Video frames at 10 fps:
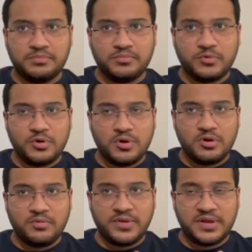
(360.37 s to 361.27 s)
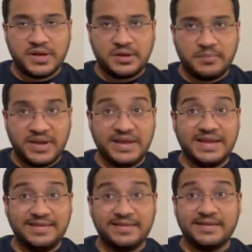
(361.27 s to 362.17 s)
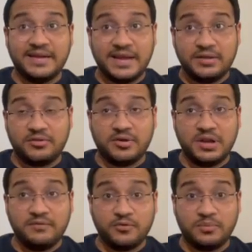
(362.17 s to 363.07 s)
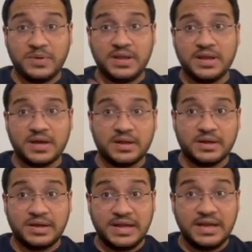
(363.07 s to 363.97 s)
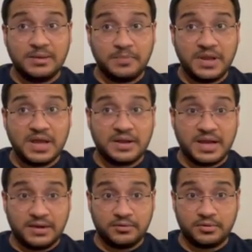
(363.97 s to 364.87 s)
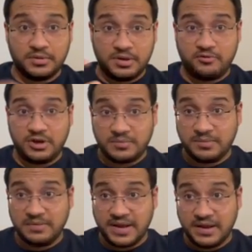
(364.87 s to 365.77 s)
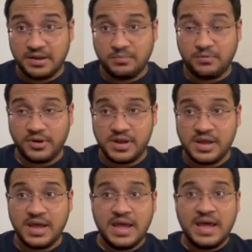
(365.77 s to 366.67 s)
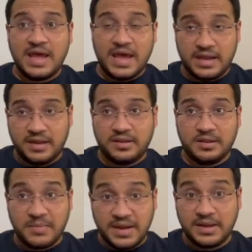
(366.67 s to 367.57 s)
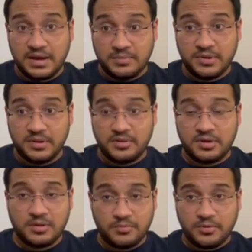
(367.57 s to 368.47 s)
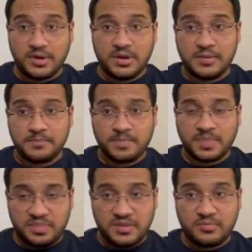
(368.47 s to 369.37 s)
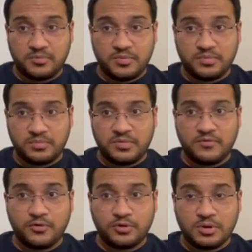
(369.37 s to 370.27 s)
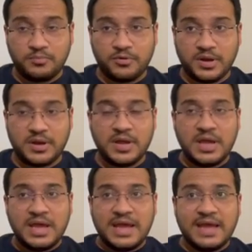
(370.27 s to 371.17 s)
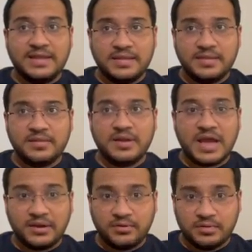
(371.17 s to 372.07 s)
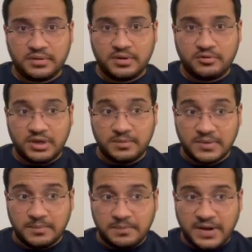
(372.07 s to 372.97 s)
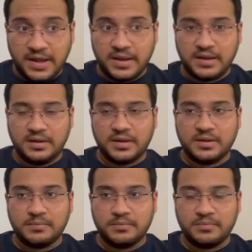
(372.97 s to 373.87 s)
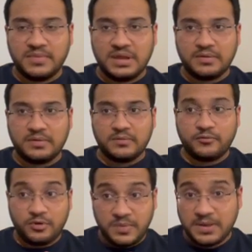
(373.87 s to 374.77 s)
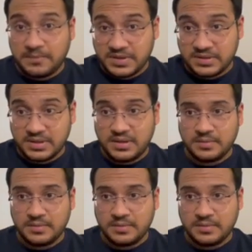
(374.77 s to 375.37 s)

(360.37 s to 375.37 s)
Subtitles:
go along with the dental mannequin, the day 3 would be a DTP, a diagnosis and treatment planning component, and the medical emergency component, the fourth component. In the diagnosis and treatment planning, there would be a patient,